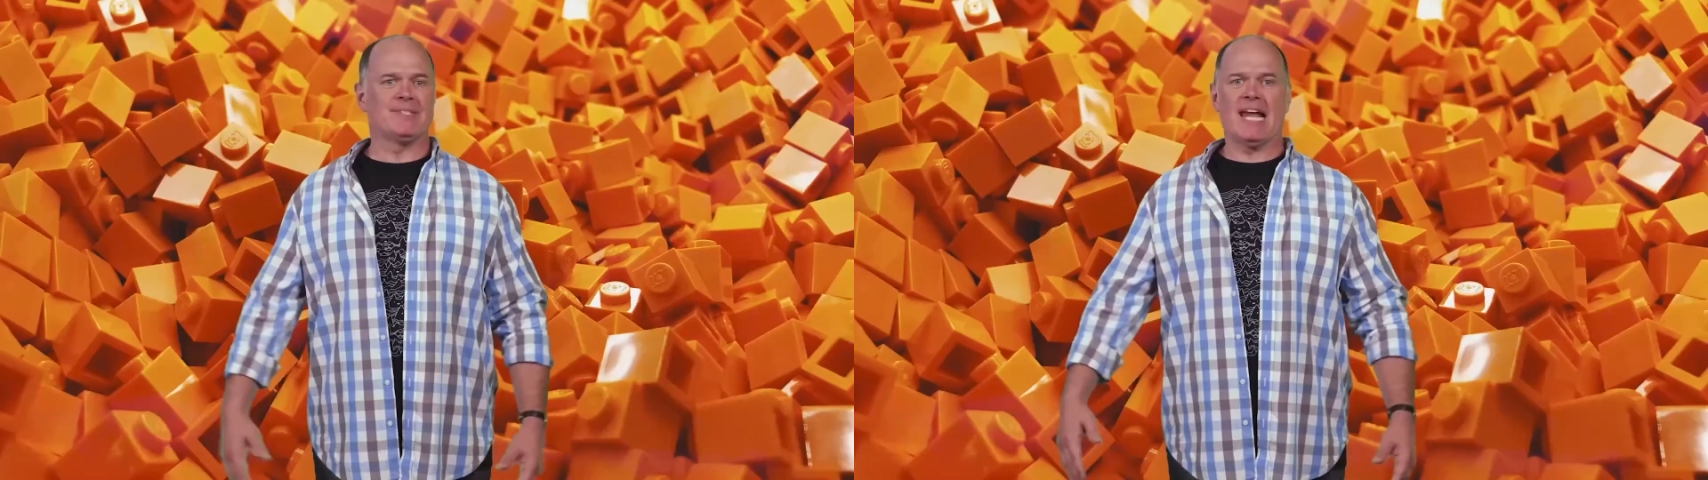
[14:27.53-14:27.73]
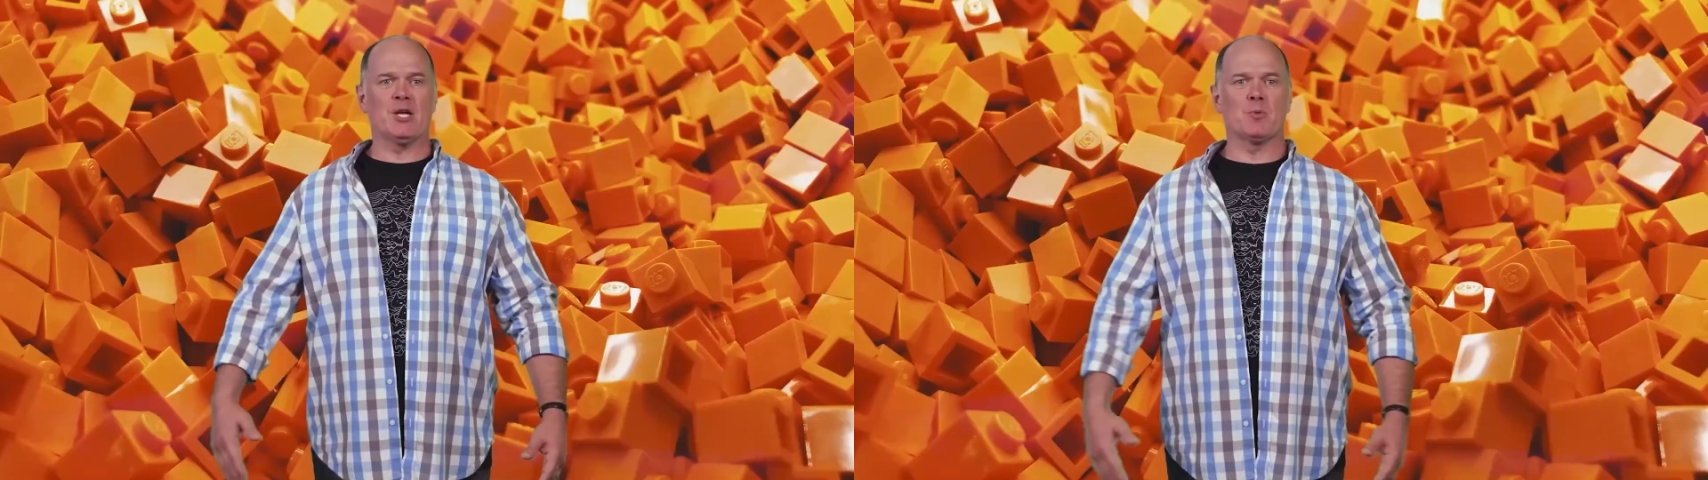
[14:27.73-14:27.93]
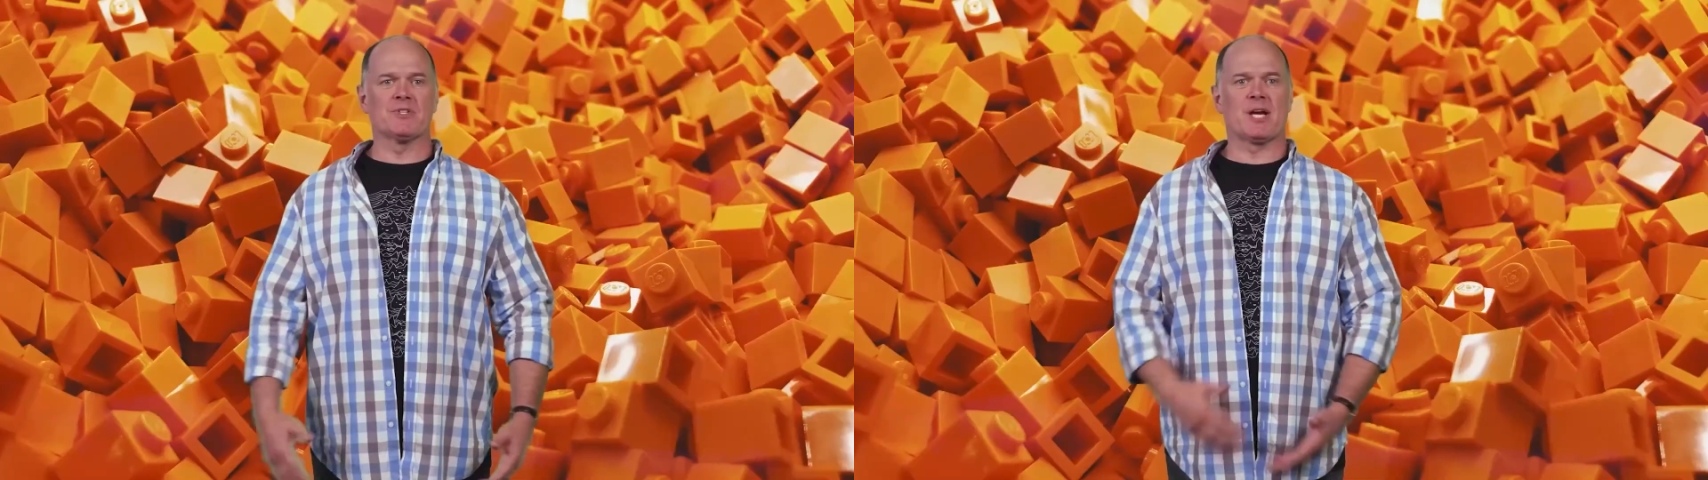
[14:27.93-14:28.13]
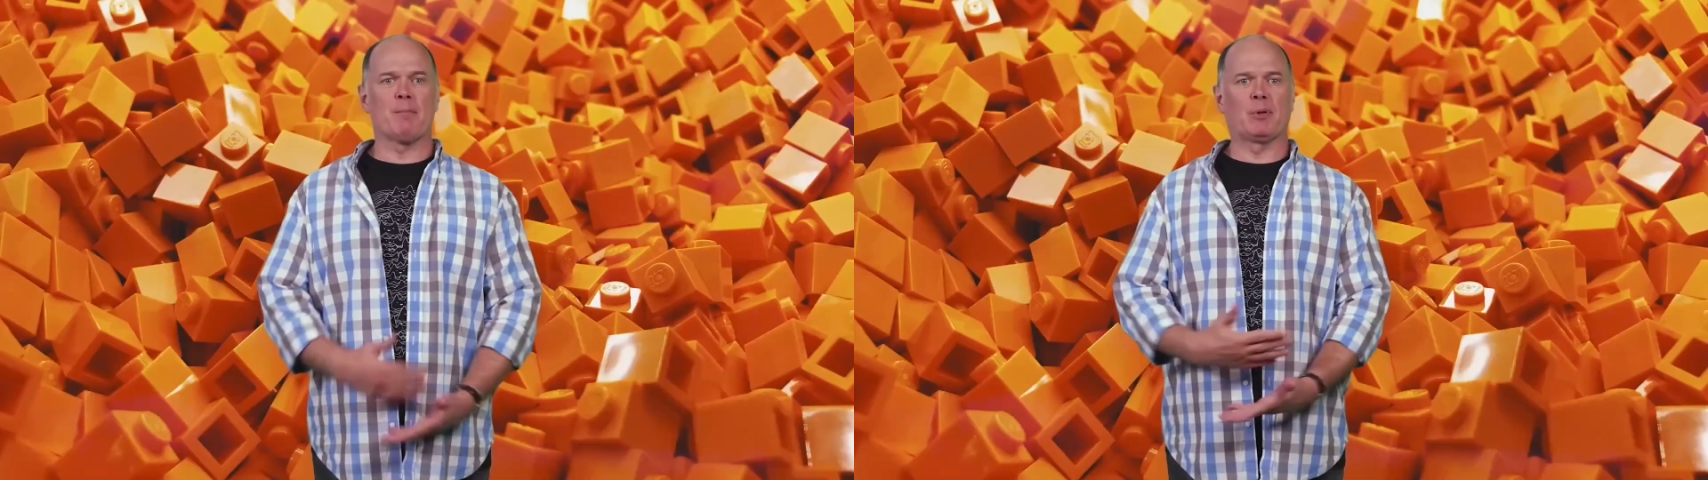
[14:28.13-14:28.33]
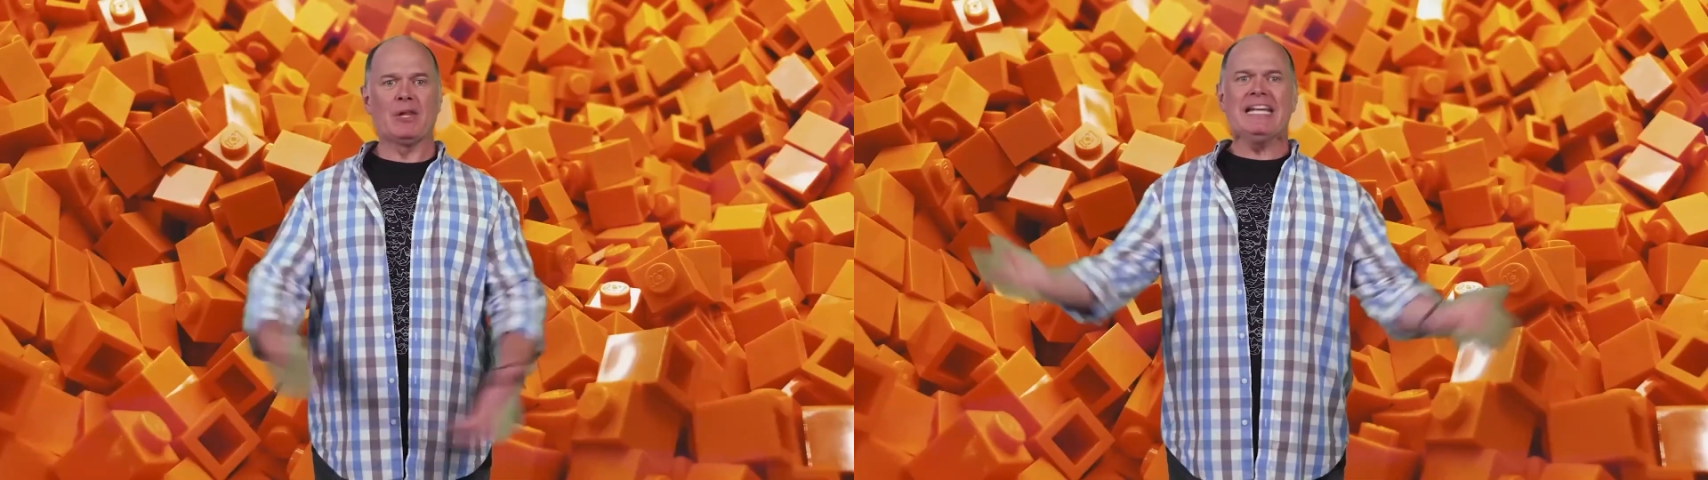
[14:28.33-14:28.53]
Daniel was
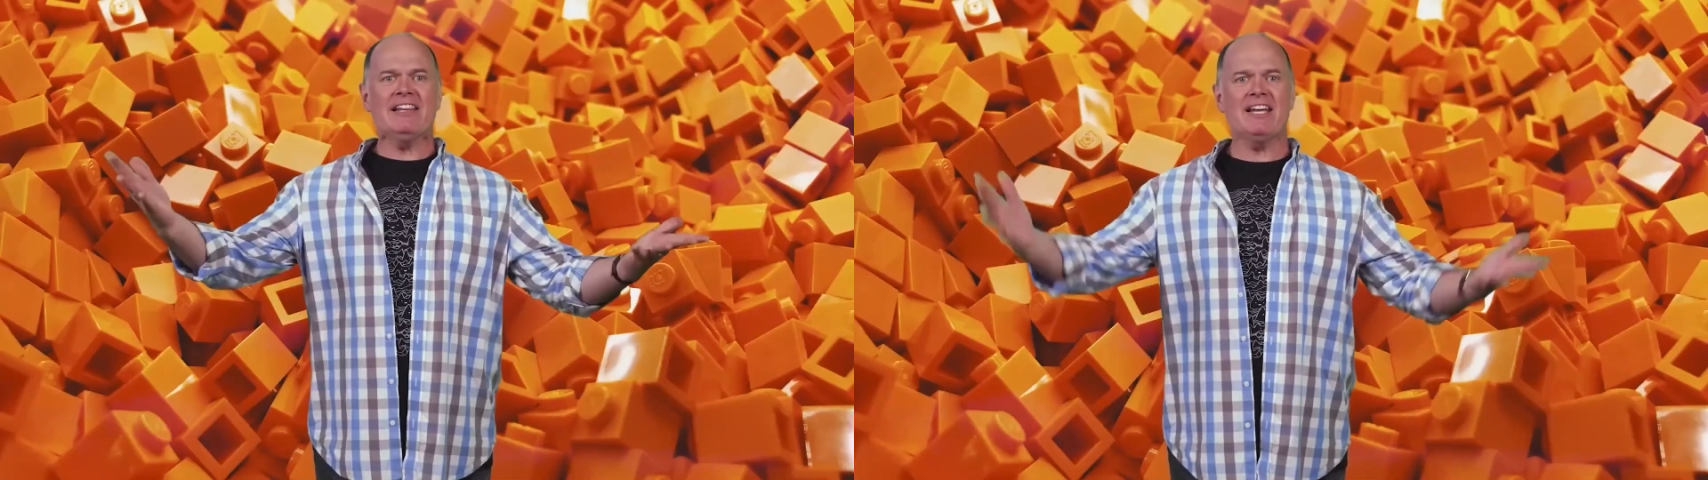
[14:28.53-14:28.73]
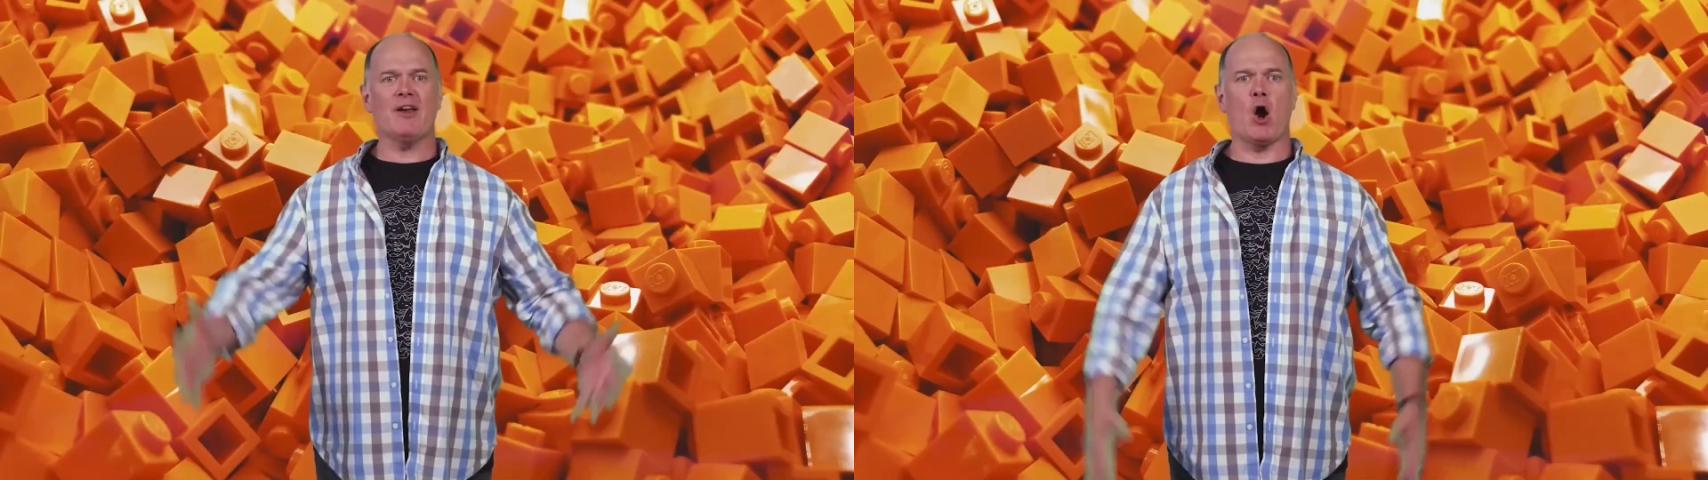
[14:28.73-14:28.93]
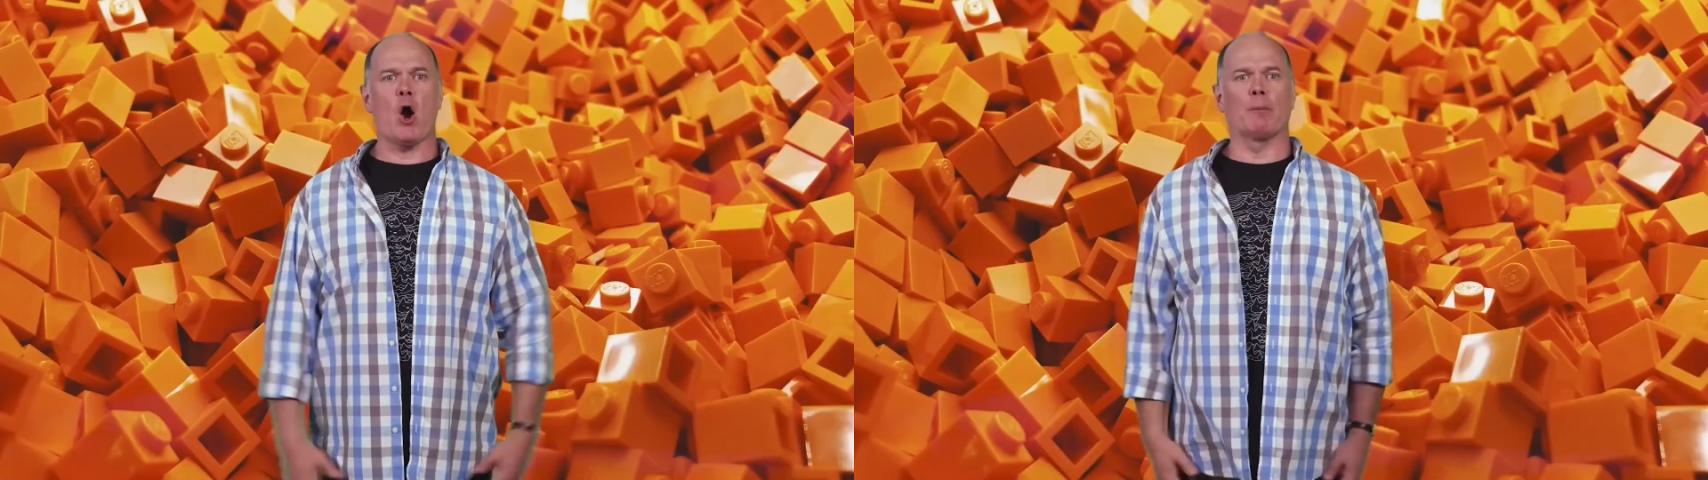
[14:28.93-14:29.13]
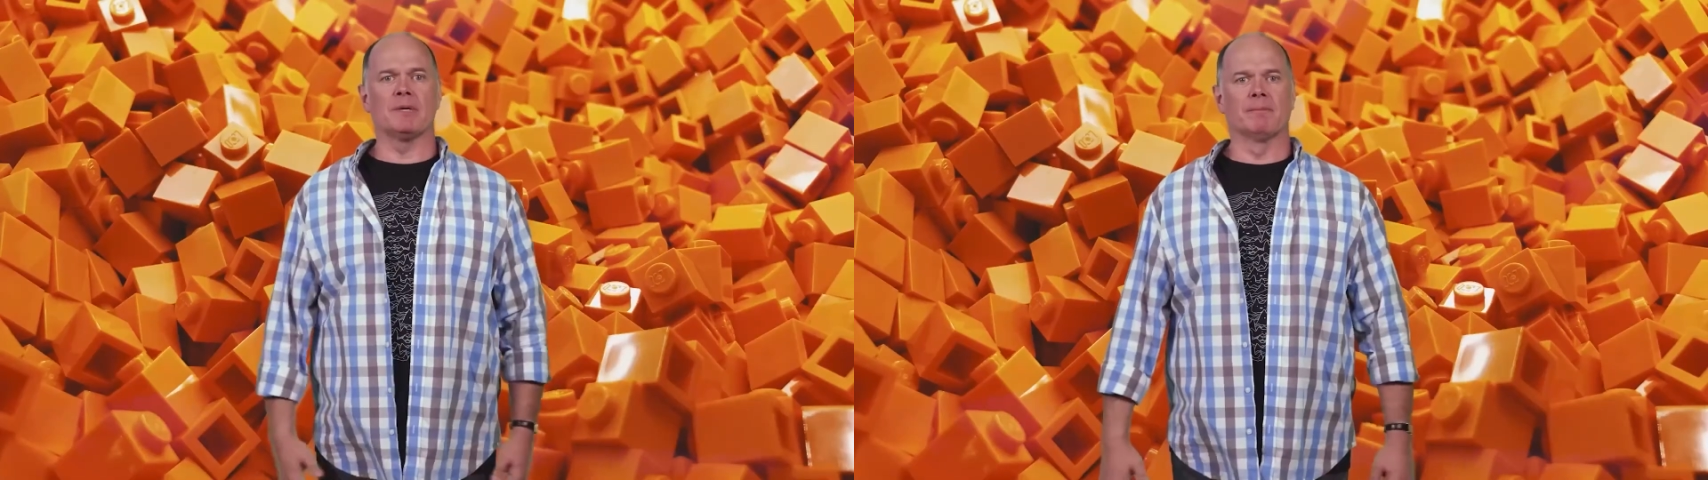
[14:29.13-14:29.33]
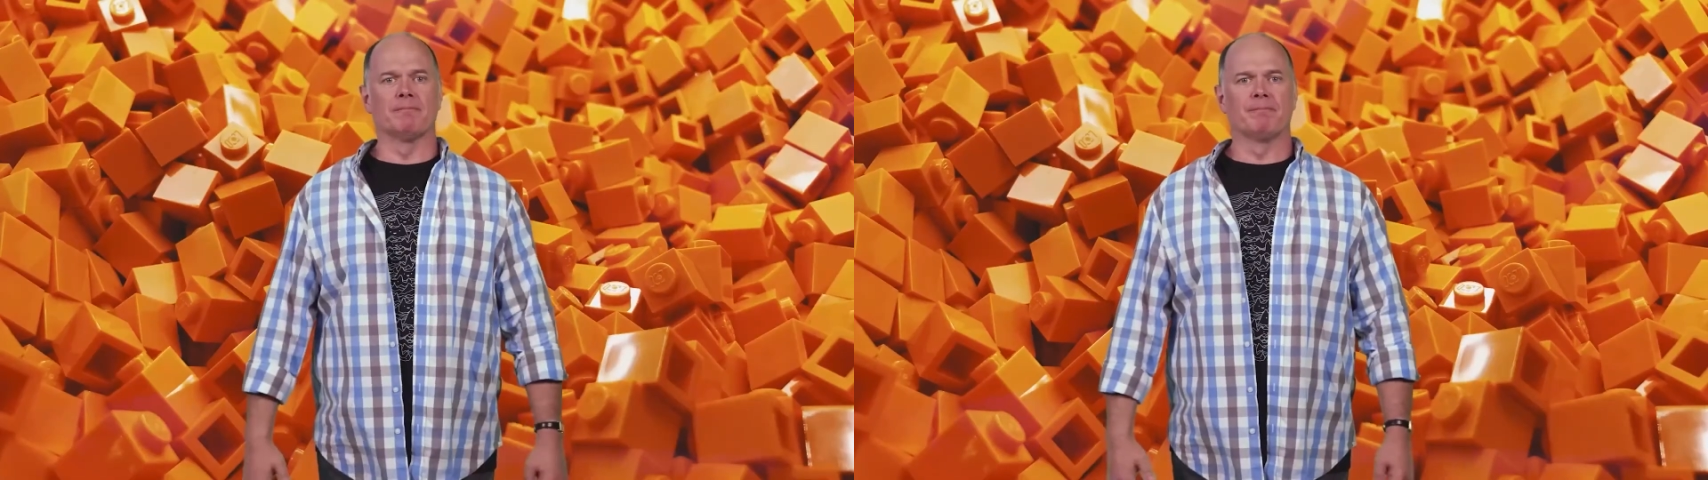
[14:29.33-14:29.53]
completely unharmed.